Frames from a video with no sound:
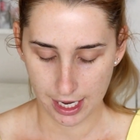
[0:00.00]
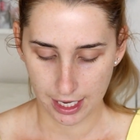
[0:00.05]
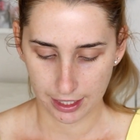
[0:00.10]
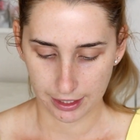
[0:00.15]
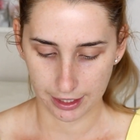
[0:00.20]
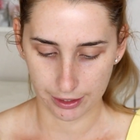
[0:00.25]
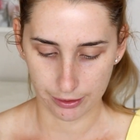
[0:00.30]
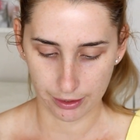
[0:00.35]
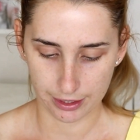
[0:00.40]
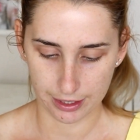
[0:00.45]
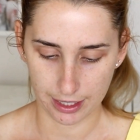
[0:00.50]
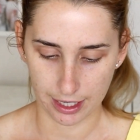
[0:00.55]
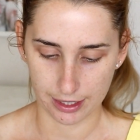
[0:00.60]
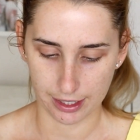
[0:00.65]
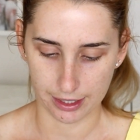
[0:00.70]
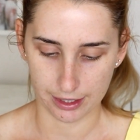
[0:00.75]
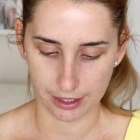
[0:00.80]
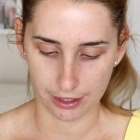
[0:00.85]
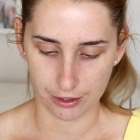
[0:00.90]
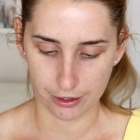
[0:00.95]
So this one says
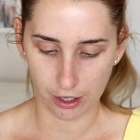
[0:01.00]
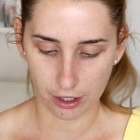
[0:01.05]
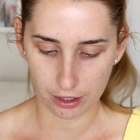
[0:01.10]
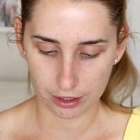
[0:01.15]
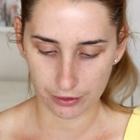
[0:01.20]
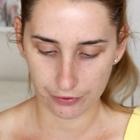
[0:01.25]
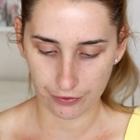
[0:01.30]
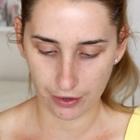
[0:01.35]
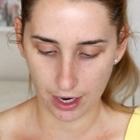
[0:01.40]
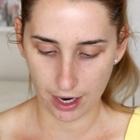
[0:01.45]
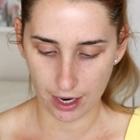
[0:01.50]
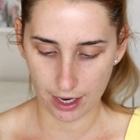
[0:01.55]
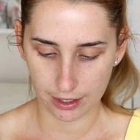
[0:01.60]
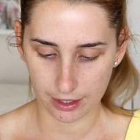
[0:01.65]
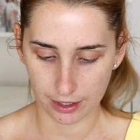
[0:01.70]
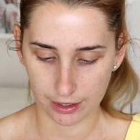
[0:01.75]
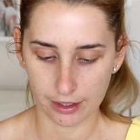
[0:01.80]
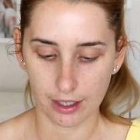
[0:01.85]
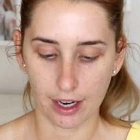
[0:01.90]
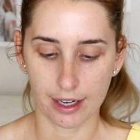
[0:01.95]
it detoxifies,
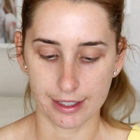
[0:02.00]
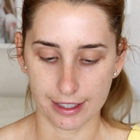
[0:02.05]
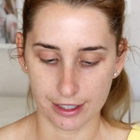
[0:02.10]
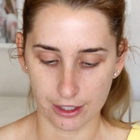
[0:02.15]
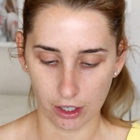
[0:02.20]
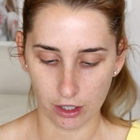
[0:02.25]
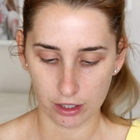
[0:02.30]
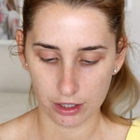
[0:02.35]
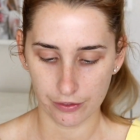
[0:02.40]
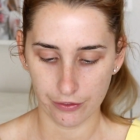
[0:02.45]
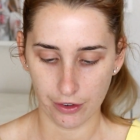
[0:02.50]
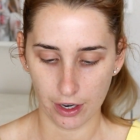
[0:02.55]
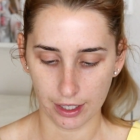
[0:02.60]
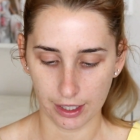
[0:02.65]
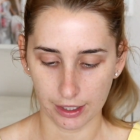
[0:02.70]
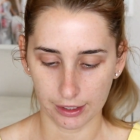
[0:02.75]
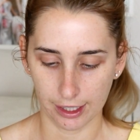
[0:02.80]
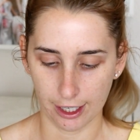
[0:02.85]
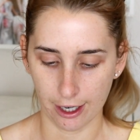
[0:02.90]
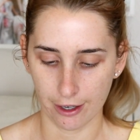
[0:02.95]
a detoxifying
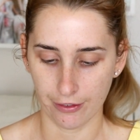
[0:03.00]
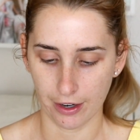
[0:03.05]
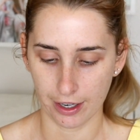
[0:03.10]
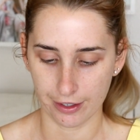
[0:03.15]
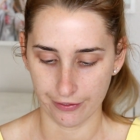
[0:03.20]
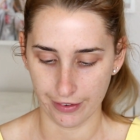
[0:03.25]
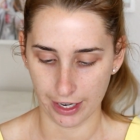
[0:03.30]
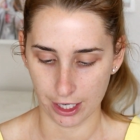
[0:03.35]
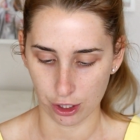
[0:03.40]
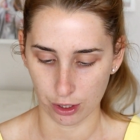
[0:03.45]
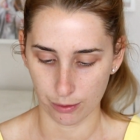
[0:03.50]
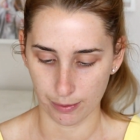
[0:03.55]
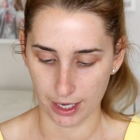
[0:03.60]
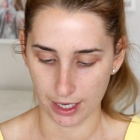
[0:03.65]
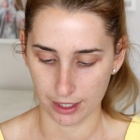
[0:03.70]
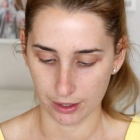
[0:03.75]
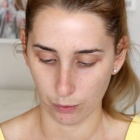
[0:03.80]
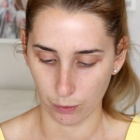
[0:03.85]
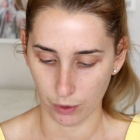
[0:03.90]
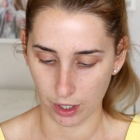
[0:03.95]
and clarifying facial
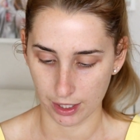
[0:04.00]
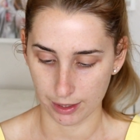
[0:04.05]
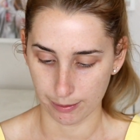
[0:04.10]
mask works